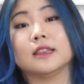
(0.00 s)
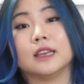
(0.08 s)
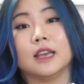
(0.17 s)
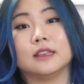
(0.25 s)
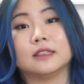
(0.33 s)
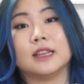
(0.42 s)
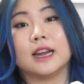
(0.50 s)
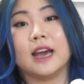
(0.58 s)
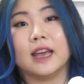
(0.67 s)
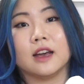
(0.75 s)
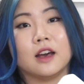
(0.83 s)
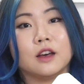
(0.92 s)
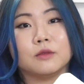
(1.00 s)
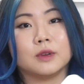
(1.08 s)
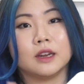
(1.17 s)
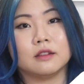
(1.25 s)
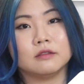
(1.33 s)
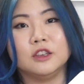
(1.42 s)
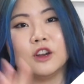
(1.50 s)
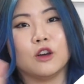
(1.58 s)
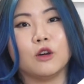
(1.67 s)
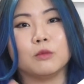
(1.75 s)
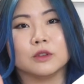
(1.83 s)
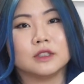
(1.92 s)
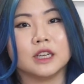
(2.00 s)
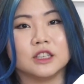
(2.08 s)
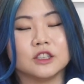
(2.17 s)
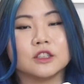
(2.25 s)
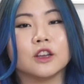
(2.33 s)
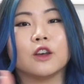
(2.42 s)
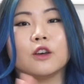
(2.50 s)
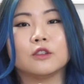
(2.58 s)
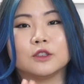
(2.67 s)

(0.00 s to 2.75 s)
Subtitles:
the case that I got when, you know, almost 10 years ago.